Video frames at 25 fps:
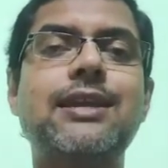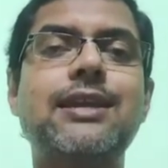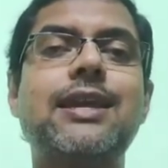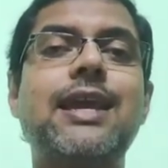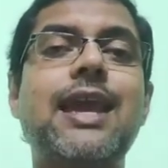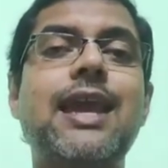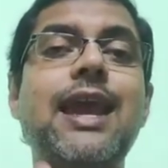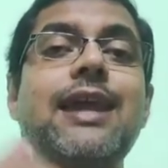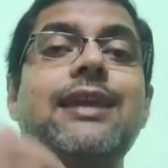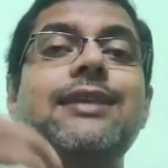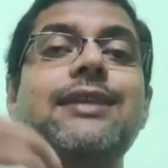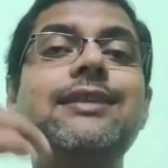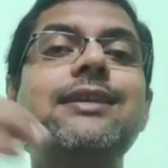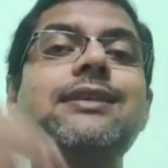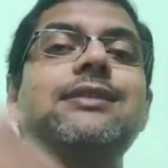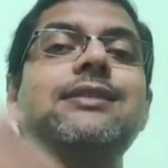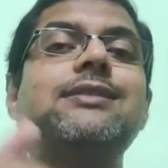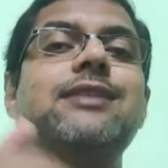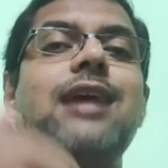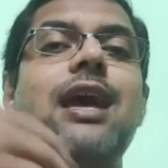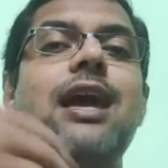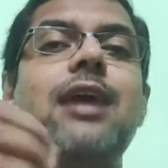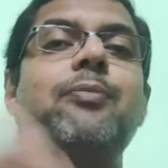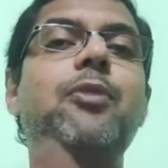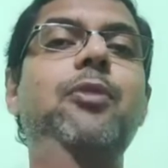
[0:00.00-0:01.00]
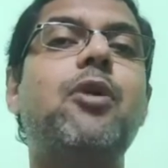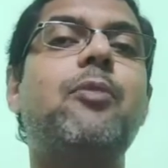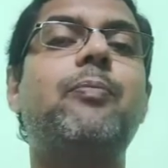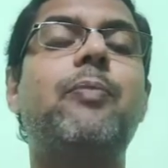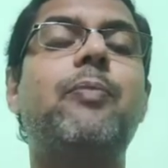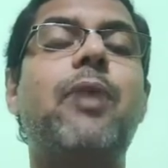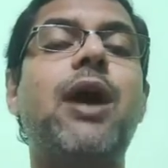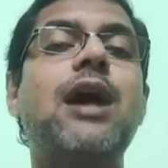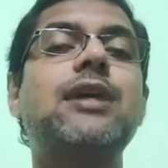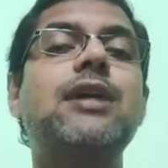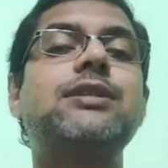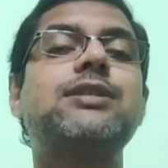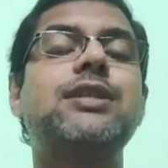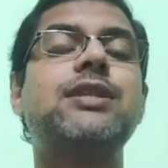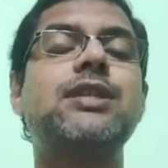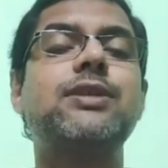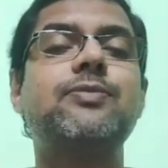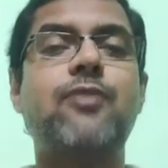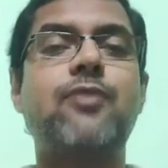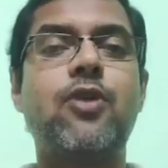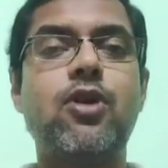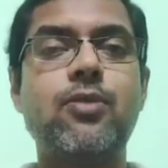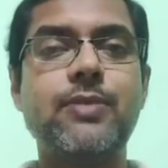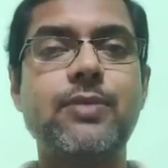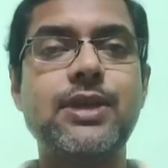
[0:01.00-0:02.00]
get this type of vast
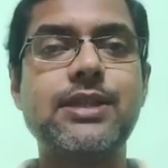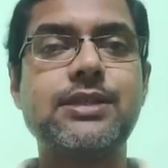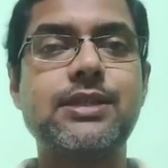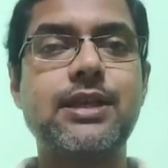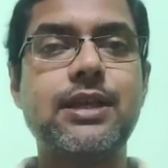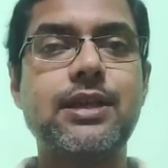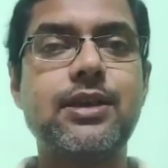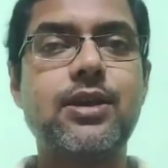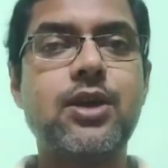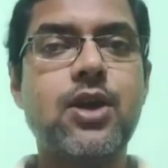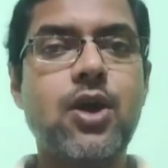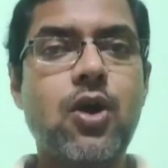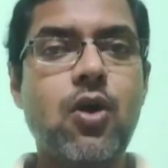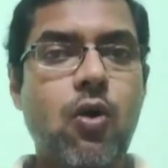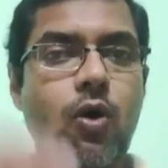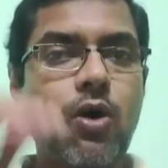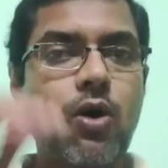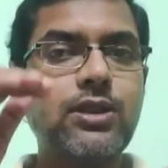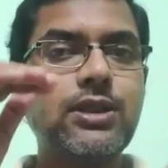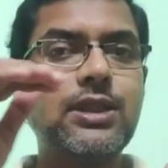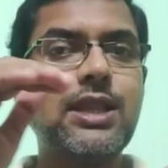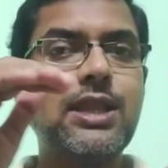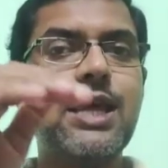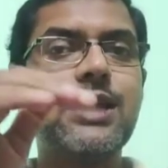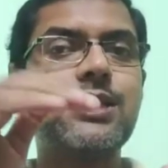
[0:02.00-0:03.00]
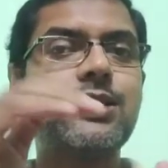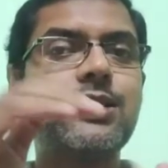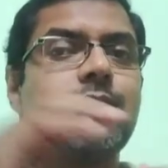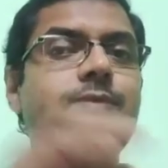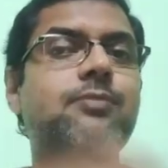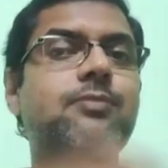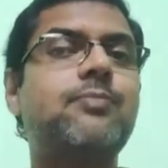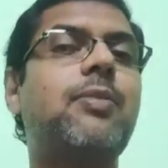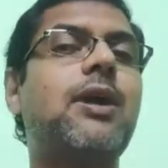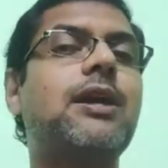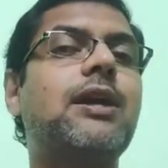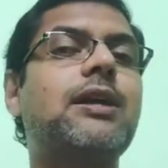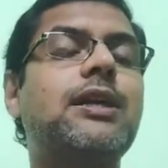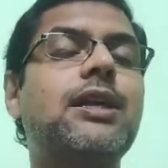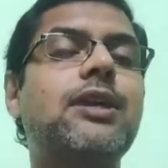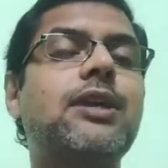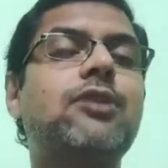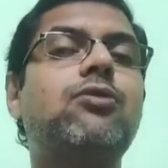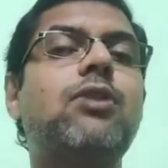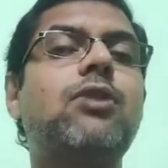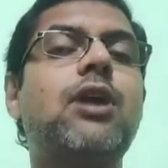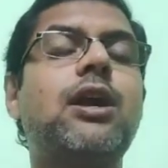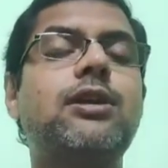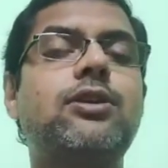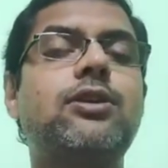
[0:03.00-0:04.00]
information on this
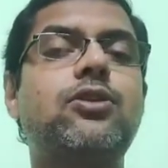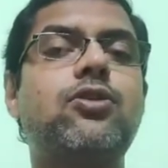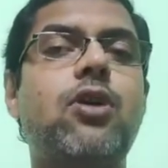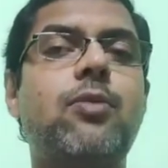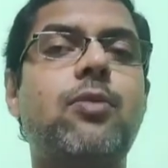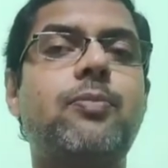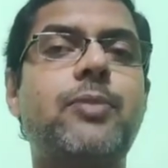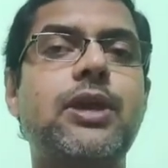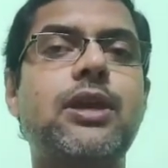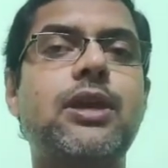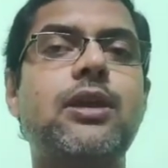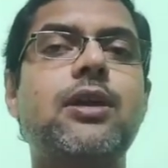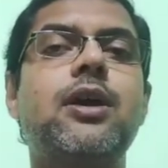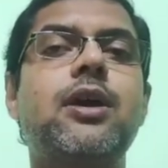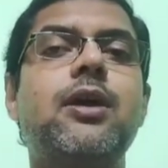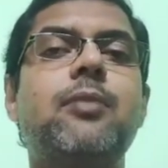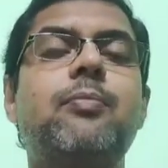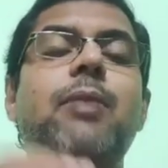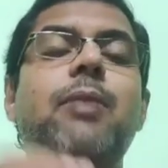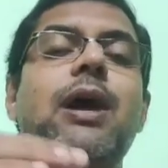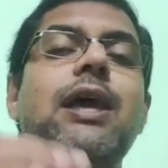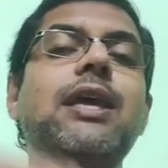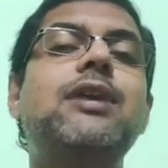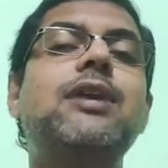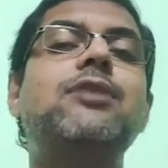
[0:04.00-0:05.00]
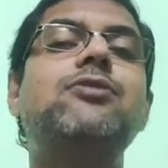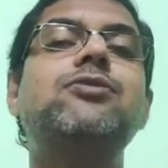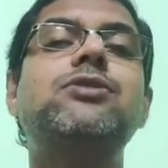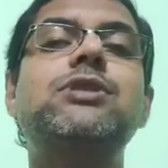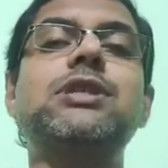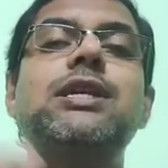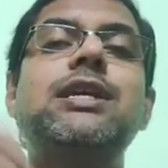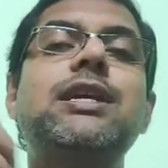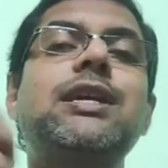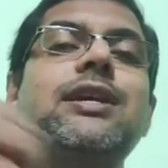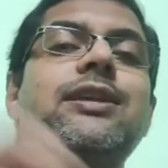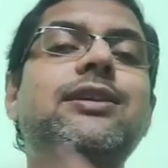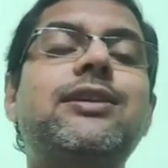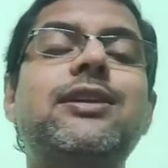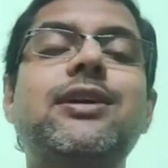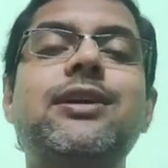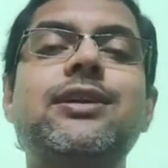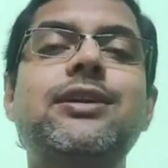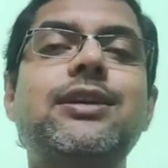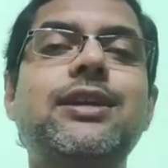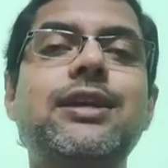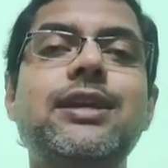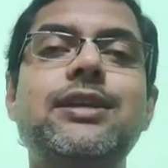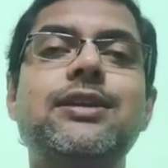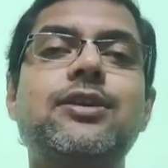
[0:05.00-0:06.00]
particular topic by using
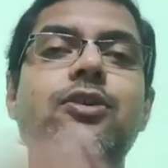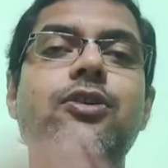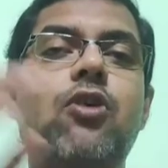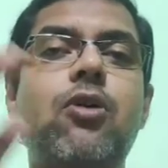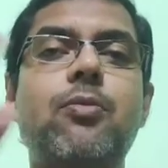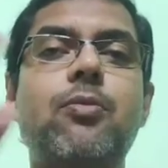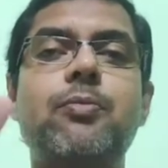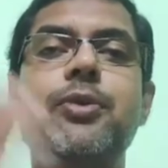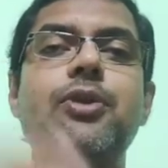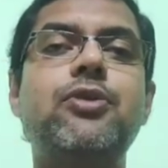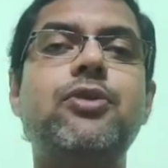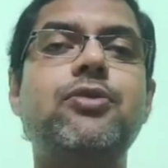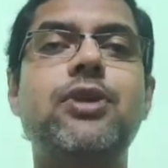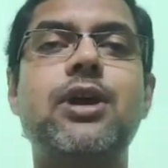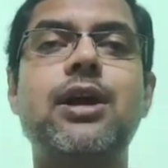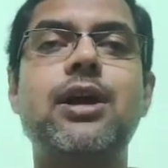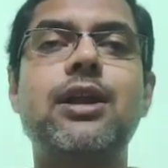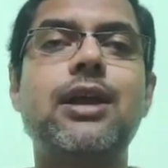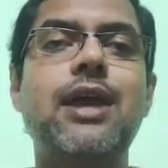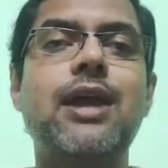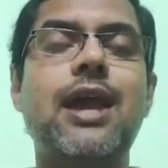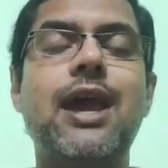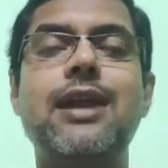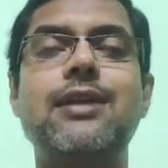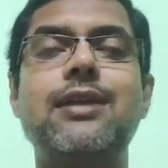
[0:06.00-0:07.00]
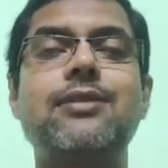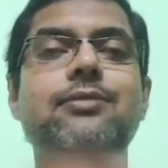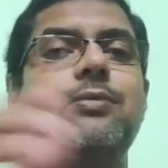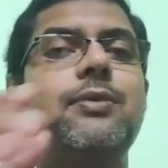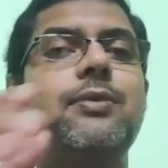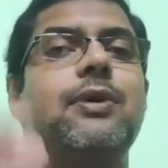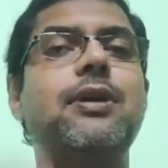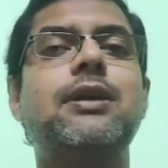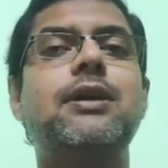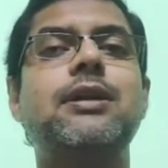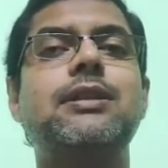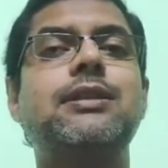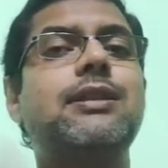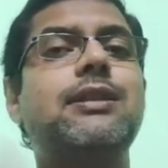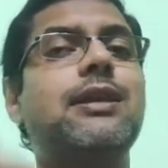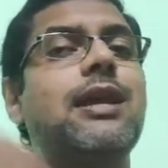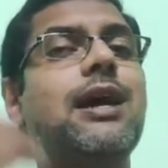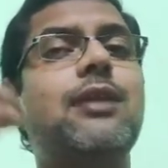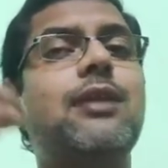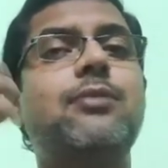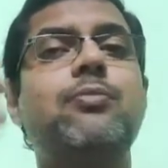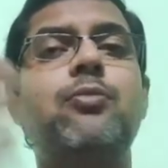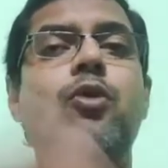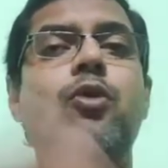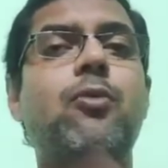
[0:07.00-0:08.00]
internet, computer, and
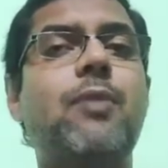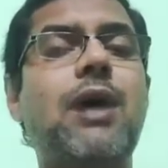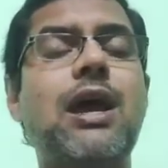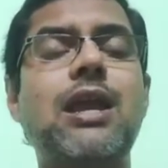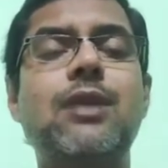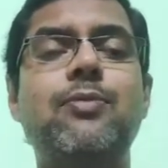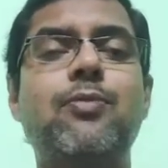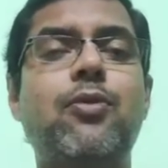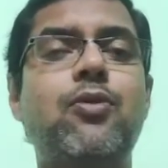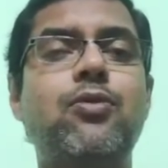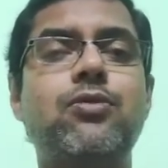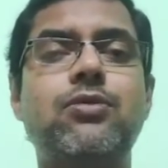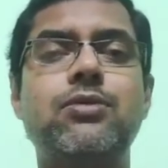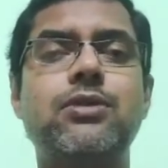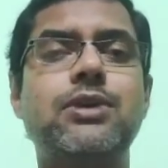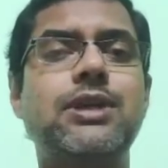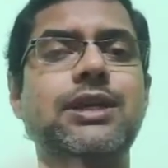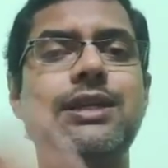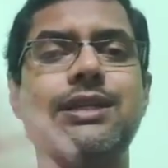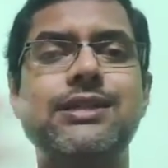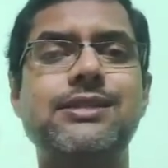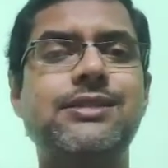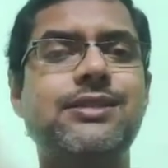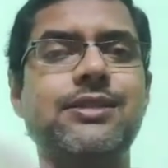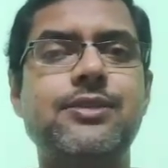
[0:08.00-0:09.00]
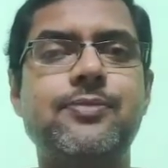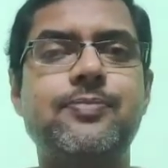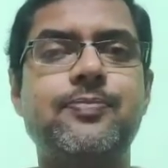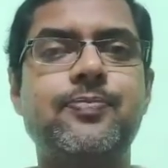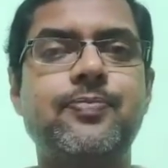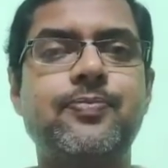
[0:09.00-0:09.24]
their mobile phone, etc.